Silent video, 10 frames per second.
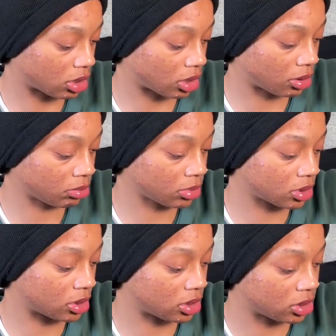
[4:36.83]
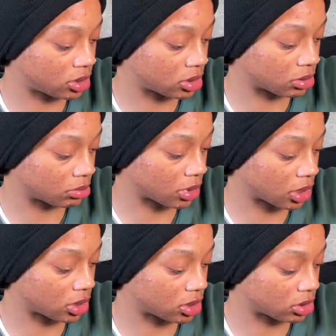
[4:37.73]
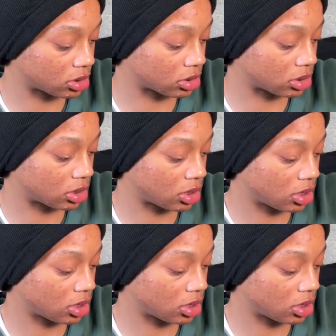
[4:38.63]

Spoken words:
I'm going to need to make sure...